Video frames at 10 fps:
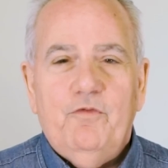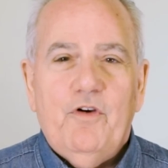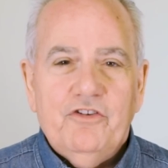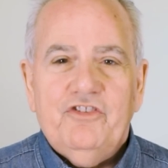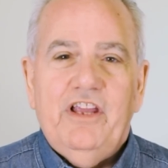
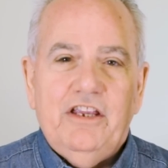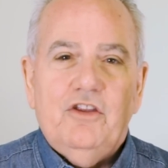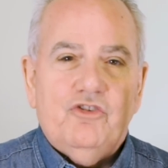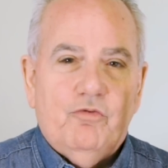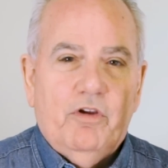first thing
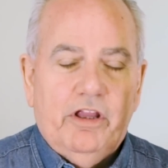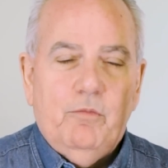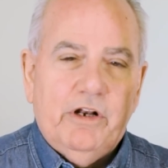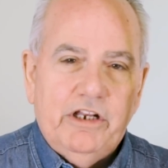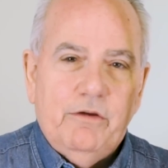that you really
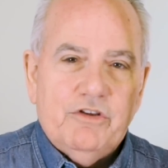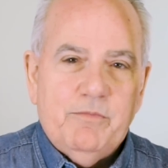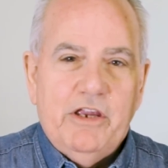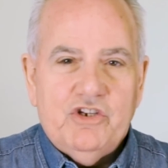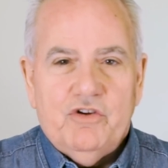want to do is
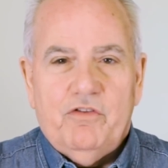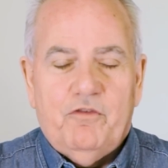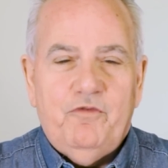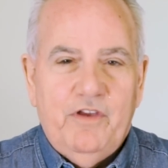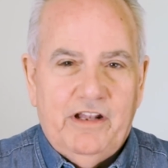make sure
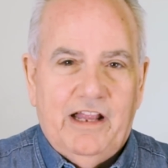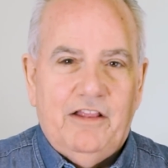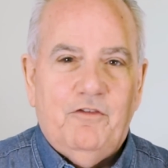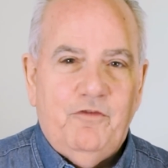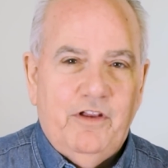the fit
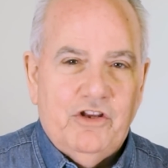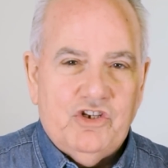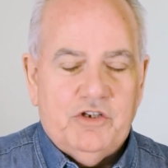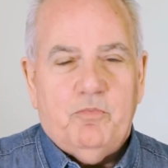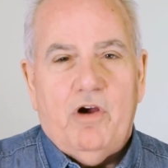and the
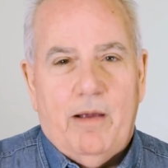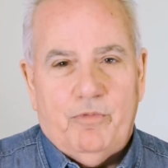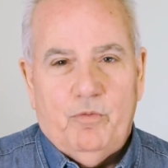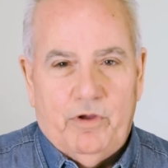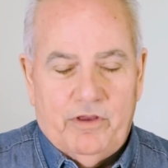finish is
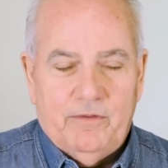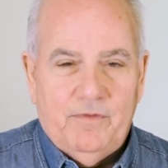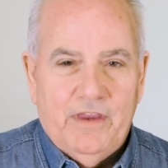proper with it.